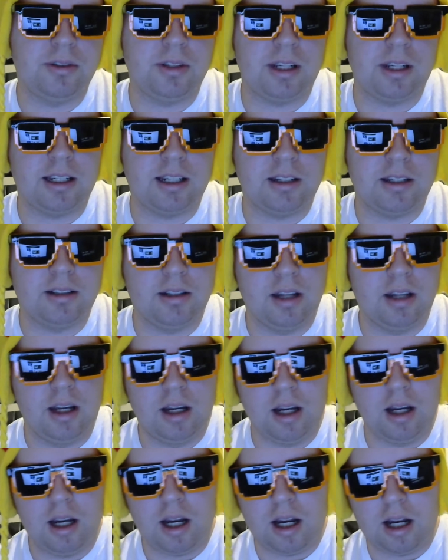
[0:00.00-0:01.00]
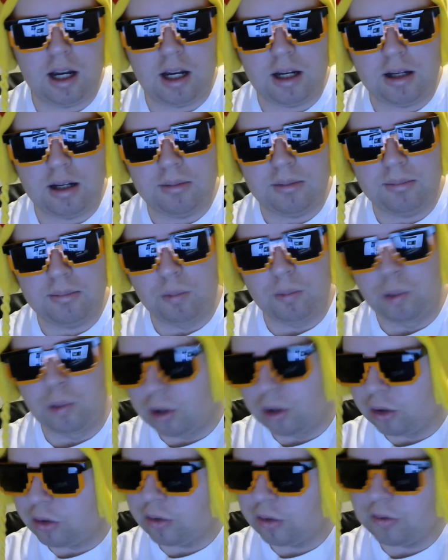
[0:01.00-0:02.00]
and
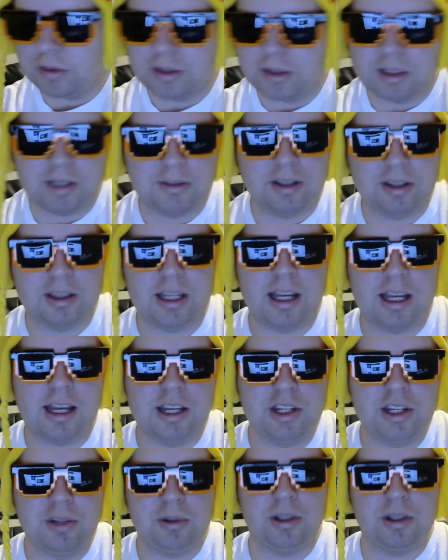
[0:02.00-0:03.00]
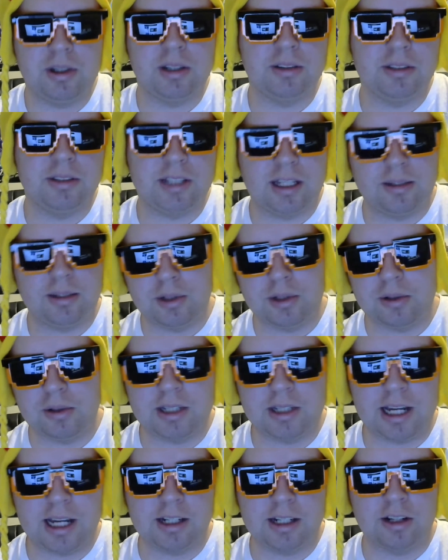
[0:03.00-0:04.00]
wolves and stuff like that. And you can send them to
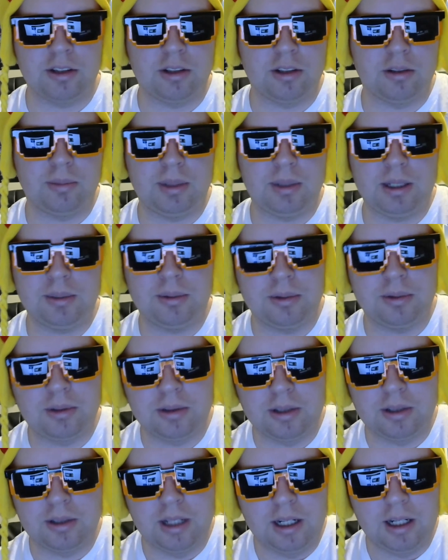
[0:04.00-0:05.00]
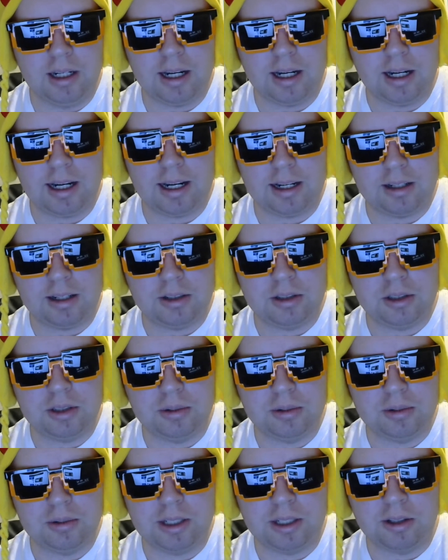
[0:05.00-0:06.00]
attack other people and
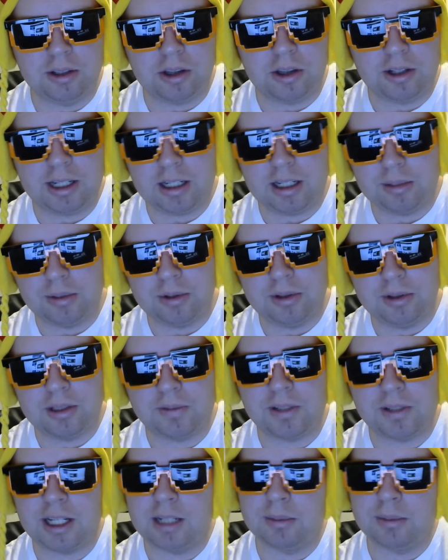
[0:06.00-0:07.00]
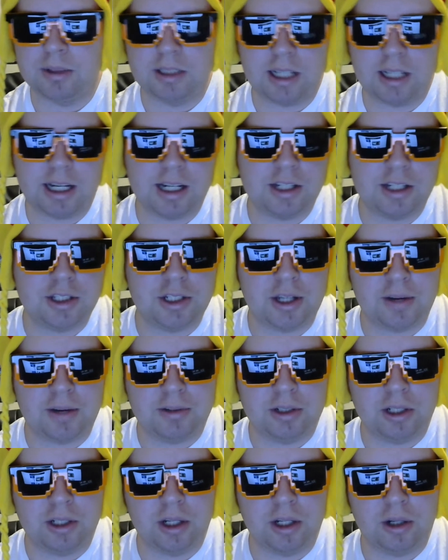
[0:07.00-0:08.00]
to kill other animals. If your animal dies, you have
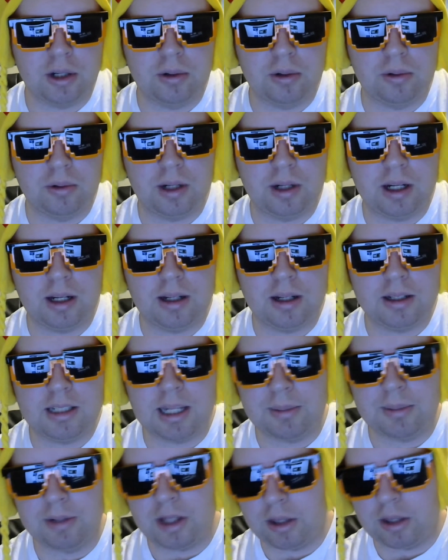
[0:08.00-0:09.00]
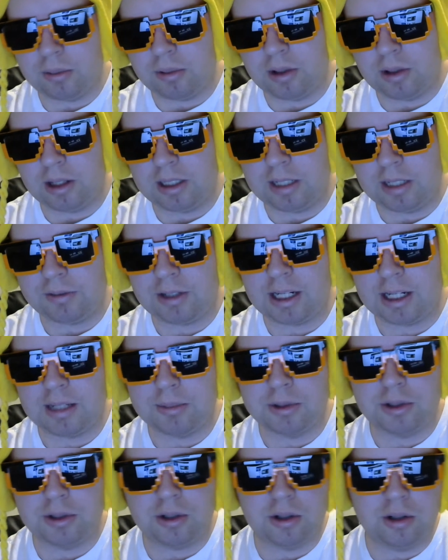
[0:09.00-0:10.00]
to go tame another one. If your
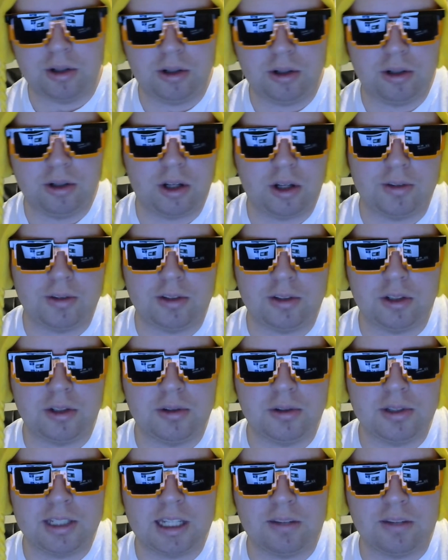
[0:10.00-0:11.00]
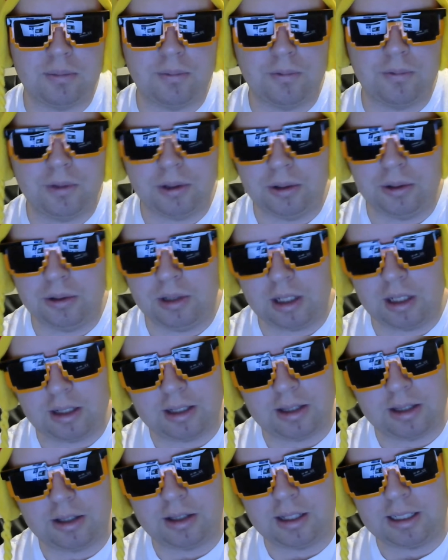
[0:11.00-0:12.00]
animal's hurt, all you have to do is give them food, and
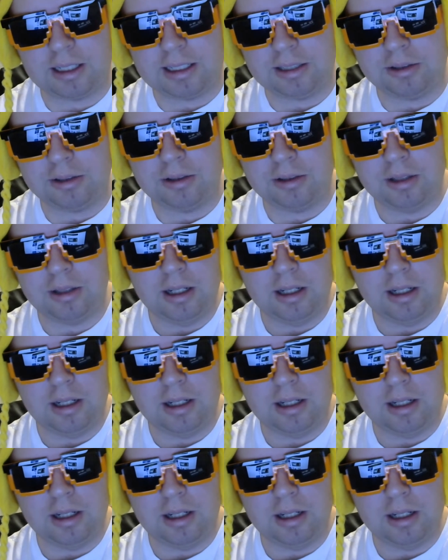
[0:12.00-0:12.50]
then they heal.